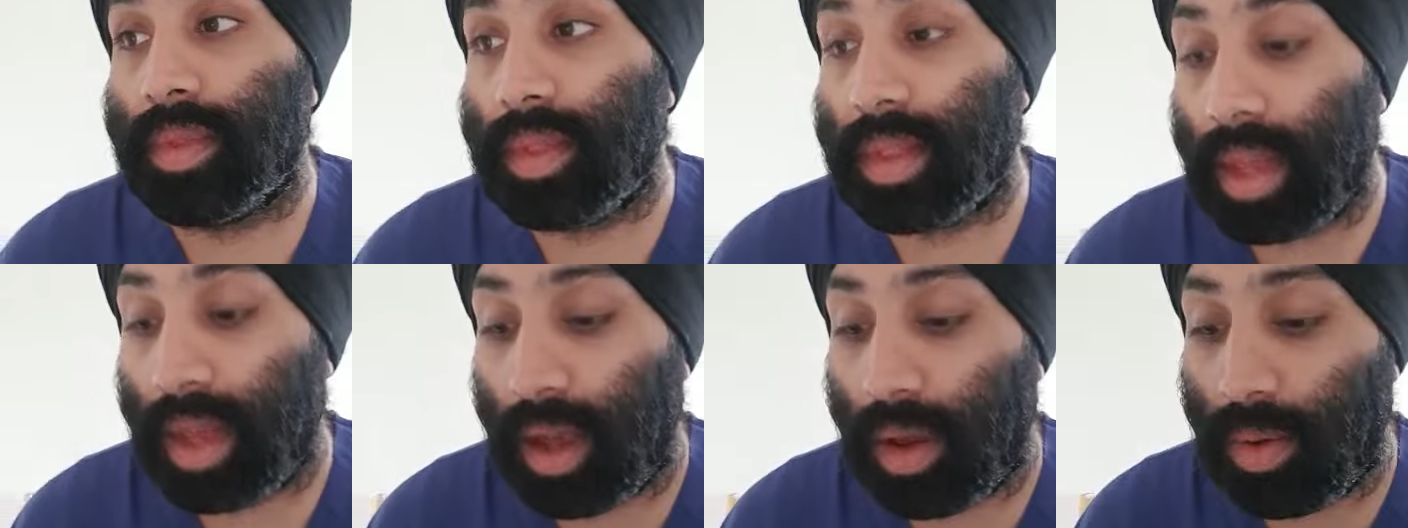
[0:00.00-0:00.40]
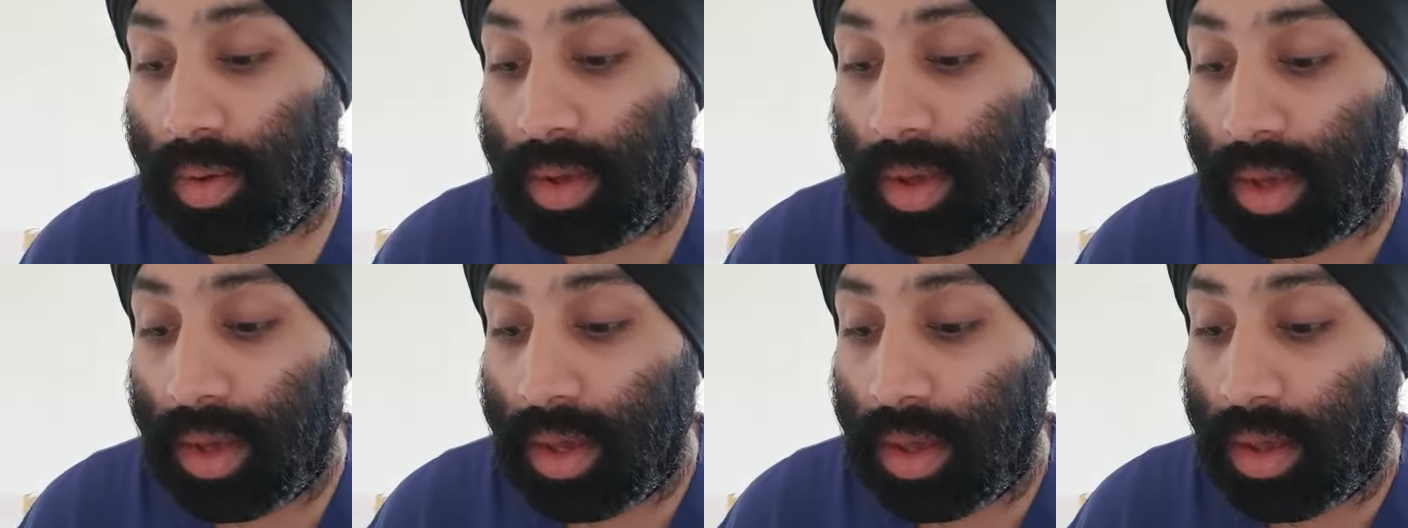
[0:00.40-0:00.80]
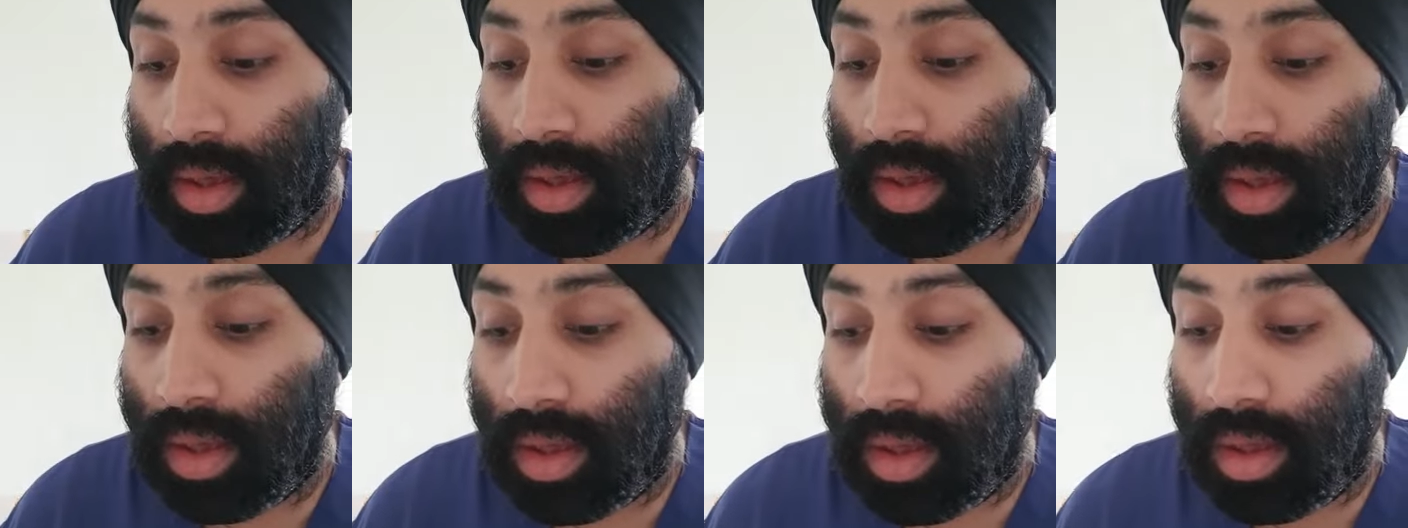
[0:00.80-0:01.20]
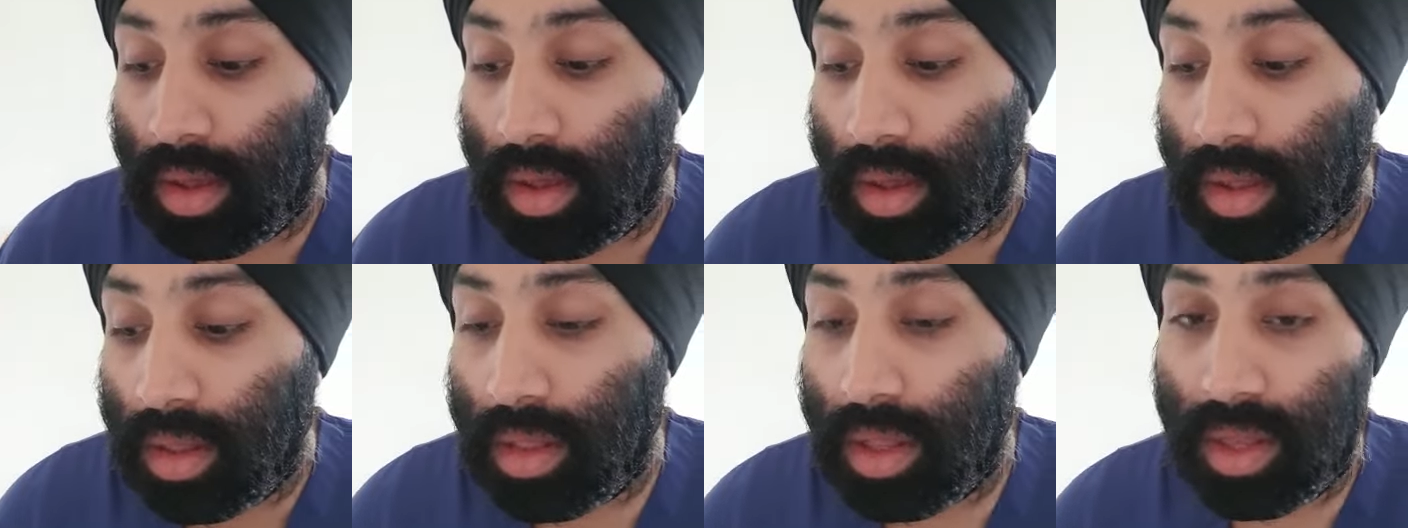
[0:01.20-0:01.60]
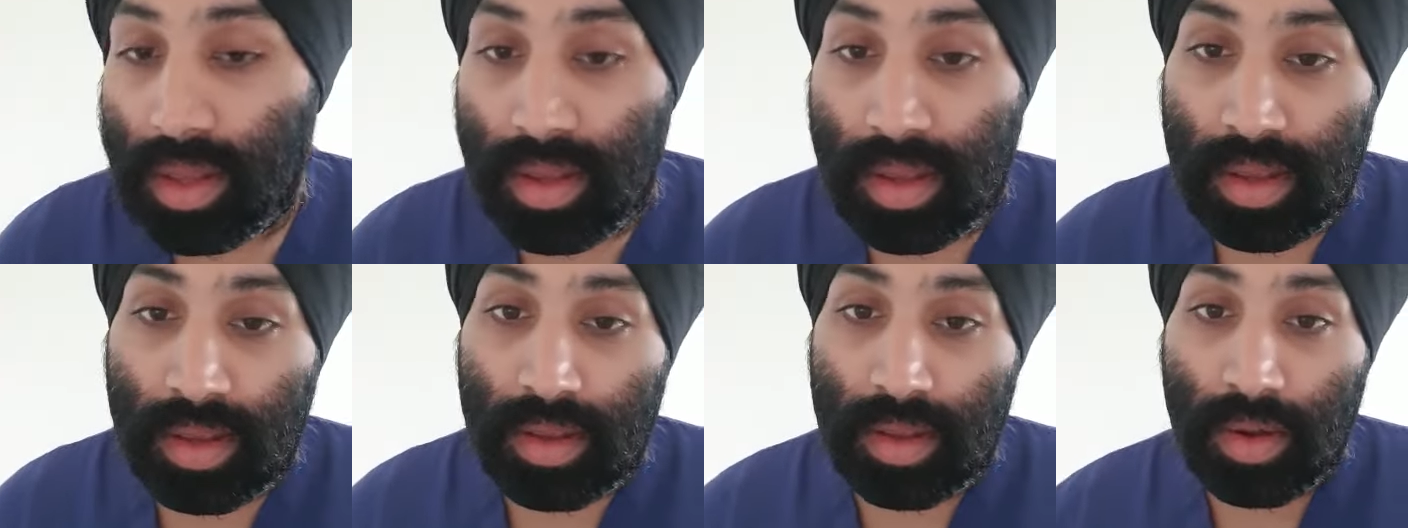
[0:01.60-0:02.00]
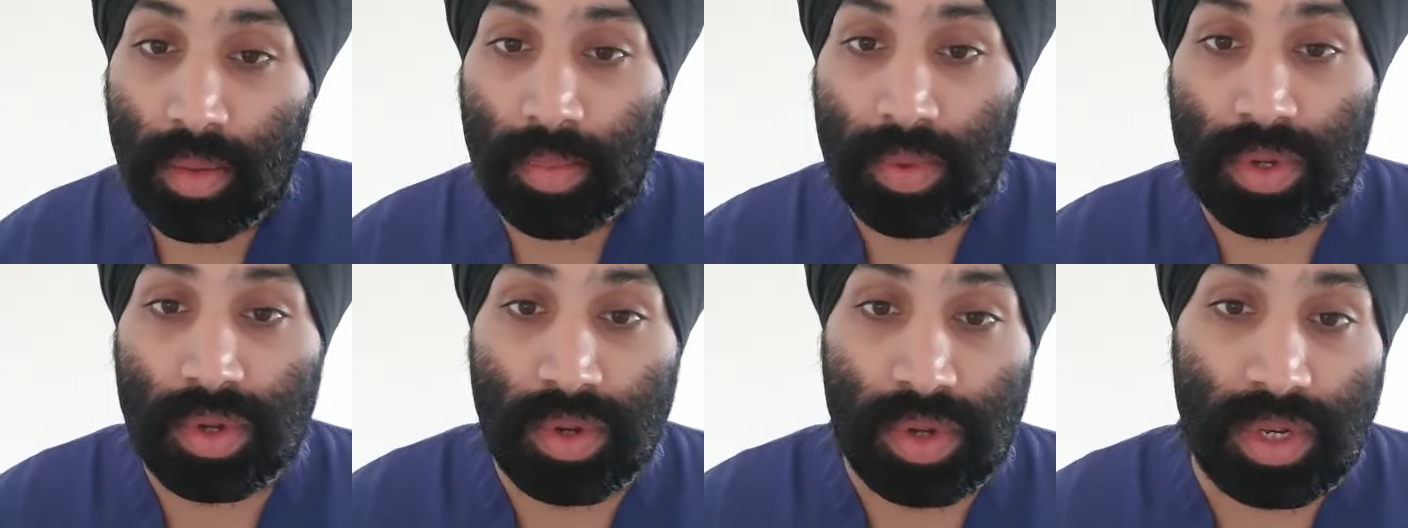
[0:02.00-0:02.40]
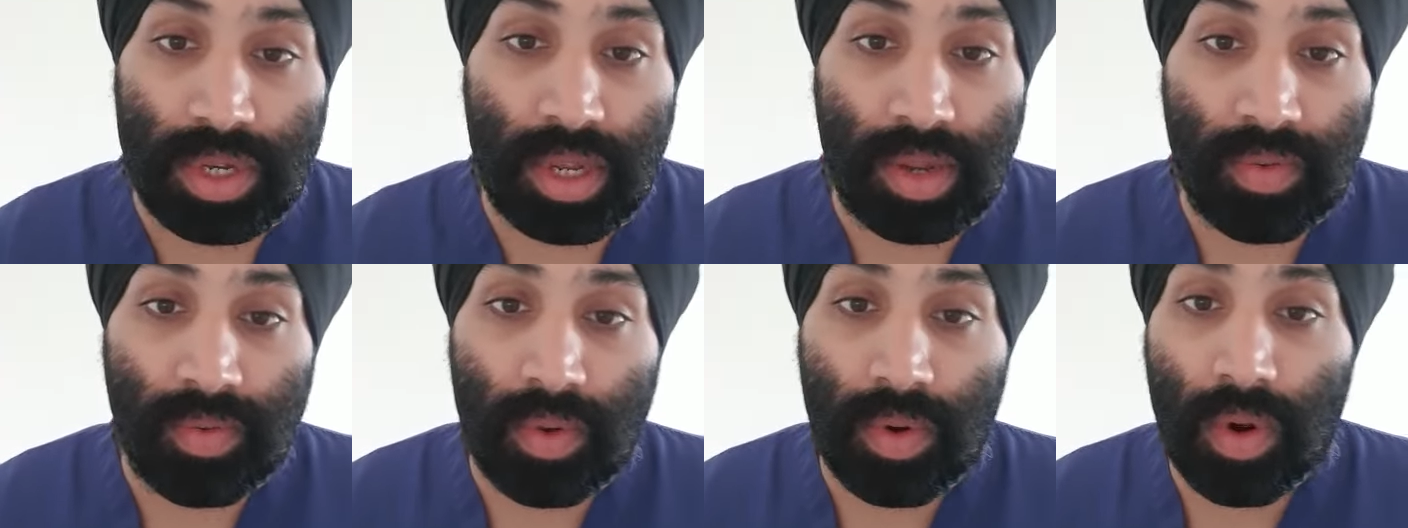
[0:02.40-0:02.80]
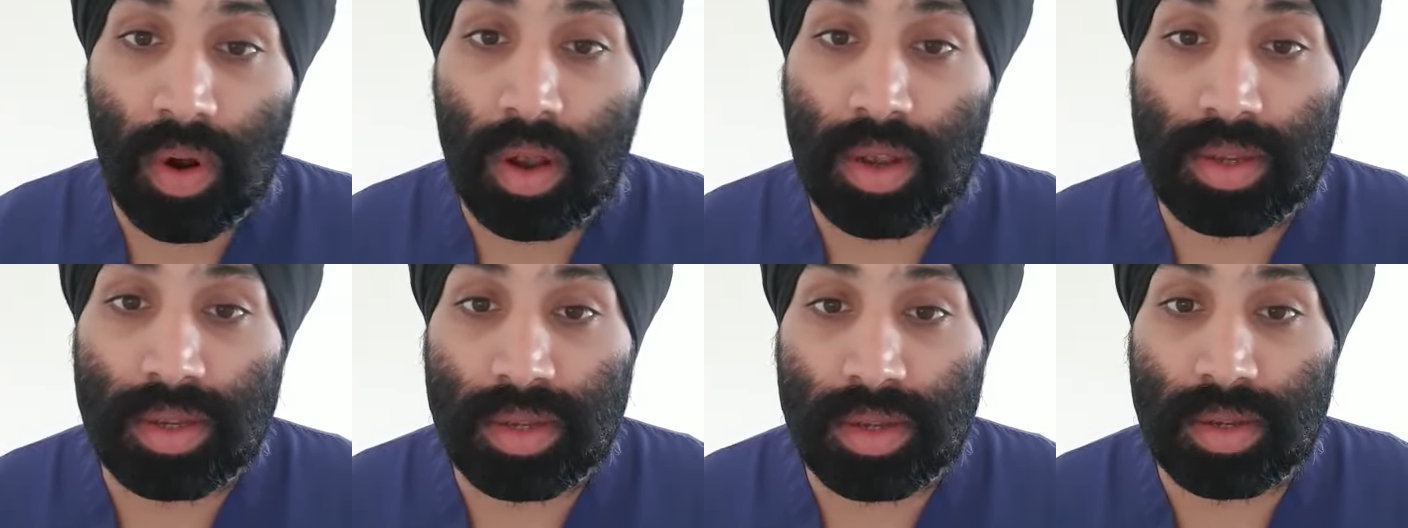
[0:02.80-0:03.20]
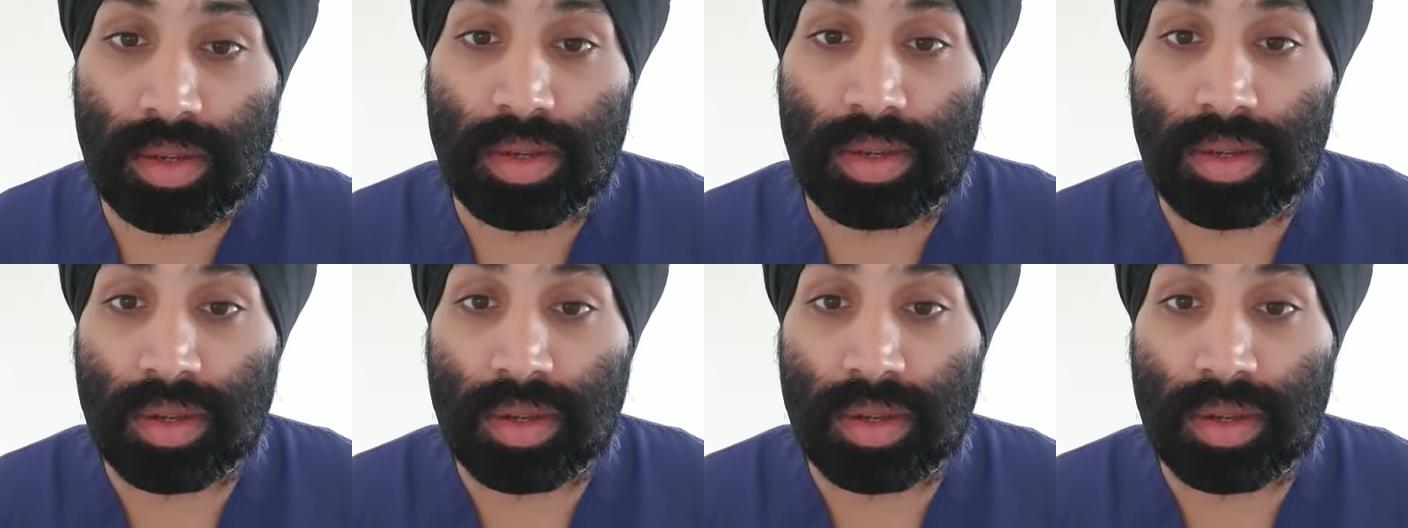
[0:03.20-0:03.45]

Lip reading: Now, this is an opportunity for us